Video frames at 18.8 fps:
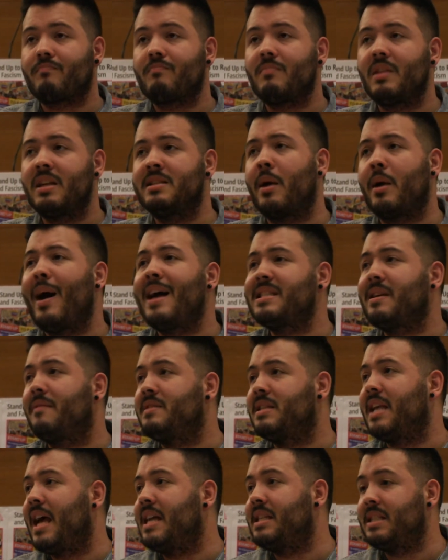So as I've
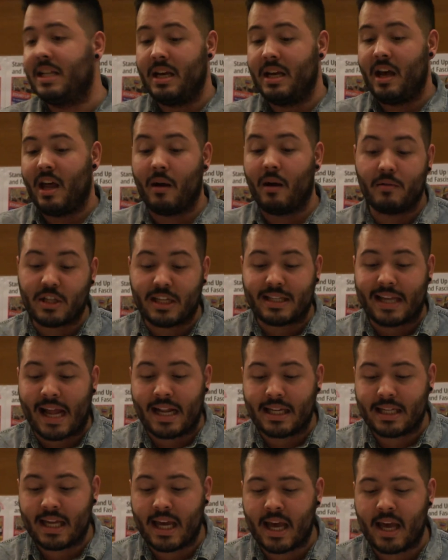said, and I'll just
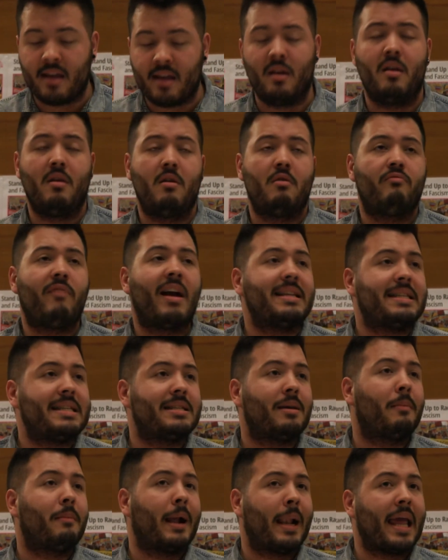end here,
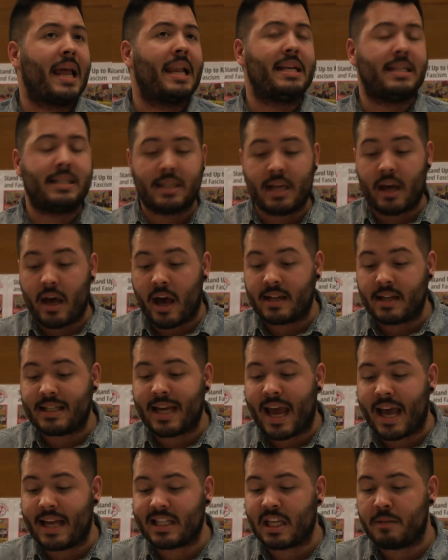racism clearly
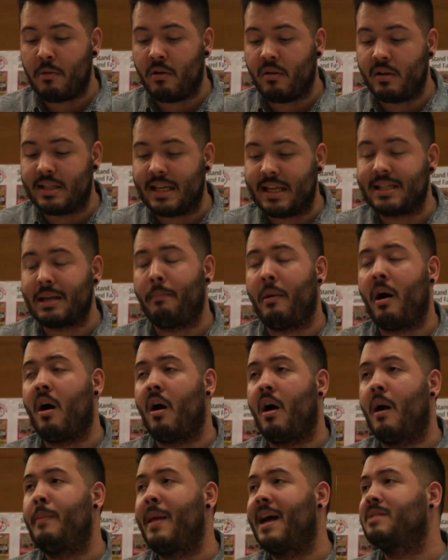tears communities
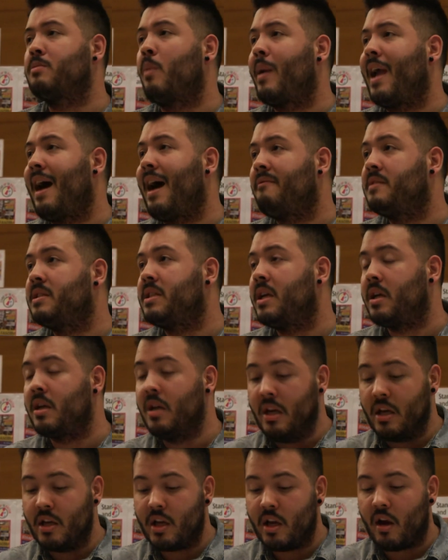apart, and that's why we have to
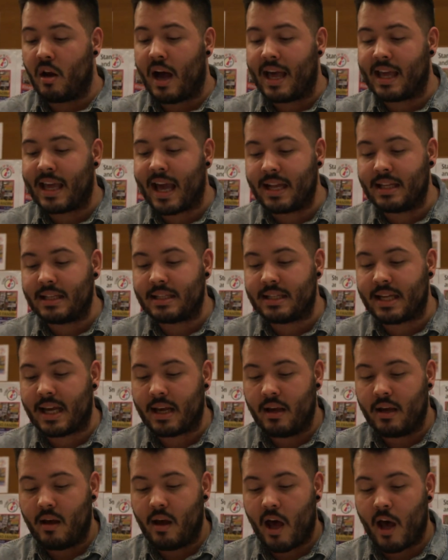unite against it.
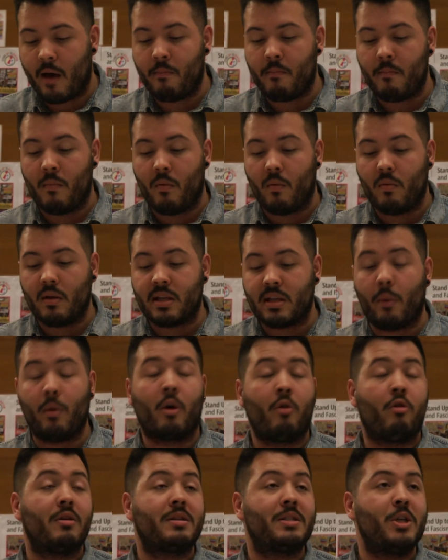So
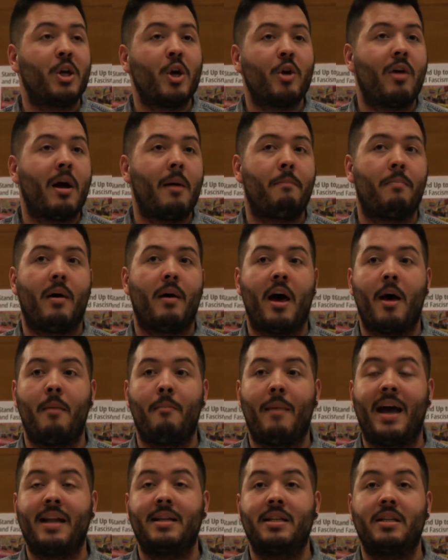across Europe
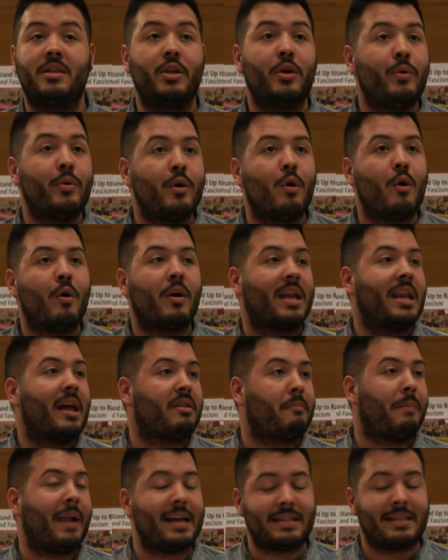and in New York and other
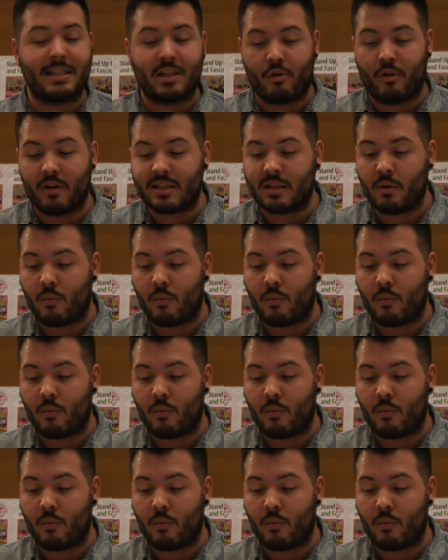places across the